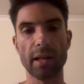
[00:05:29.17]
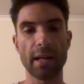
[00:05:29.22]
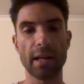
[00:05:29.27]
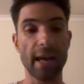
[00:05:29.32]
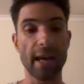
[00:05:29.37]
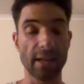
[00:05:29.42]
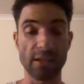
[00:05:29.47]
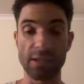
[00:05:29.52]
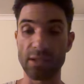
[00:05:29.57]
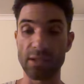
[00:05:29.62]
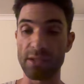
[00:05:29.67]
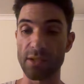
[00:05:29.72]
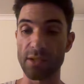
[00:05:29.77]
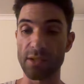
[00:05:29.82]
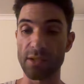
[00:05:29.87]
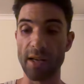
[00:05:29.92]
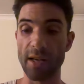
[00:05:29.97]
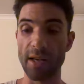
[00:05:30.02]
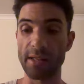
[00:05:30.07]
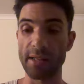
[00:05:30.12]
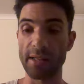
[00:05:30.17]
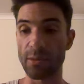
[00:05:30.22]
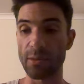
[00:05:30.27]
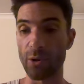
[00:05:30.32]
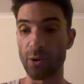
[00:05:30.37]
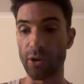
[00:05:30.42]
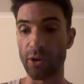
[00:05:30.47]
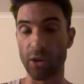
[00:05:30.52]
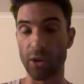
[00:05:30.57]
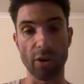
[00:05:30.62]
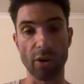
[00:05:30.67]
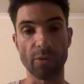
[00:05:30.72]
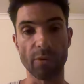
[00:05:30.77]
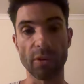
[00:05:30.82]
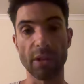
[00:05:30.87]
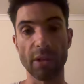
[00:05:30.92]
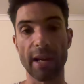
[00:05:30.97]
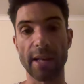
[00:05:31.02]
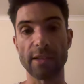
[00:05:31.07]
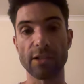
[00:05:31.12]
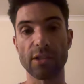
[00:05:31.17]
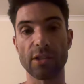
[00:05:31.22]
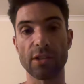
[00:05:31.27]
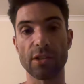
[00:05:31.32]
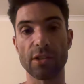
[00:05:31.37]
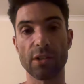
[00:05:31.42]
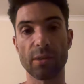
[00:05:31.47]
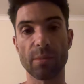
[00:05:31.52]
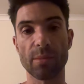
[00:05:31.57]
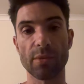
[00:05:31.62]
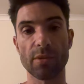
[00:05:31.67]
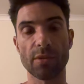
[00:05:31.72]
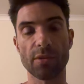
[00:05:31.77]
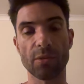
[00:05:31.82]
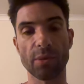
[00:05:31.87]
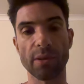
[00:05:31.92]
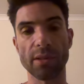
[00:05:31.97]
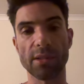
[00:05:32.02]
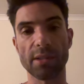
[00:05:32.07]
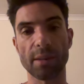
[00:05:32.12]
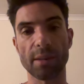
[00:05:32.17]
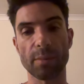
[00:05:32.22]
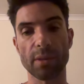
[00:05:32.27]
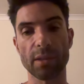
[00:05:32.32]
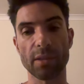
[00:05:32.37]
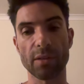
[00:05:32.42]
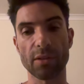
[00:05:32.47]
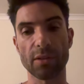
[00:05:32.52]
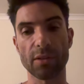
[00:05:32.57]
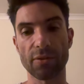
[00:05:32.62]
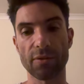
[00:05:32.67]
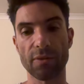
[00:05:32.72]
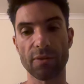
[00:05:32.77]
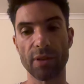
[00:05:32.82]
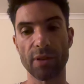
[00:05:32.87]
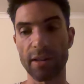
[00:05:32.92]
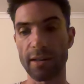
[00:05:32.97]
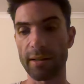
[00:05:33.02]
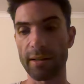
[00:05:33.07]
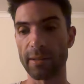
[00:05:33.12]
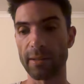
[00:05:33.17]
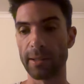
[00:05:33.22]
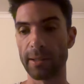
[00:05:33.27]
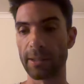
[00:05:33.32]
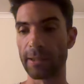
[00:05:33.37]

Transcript: exercising, working on relationships, doing something you fear,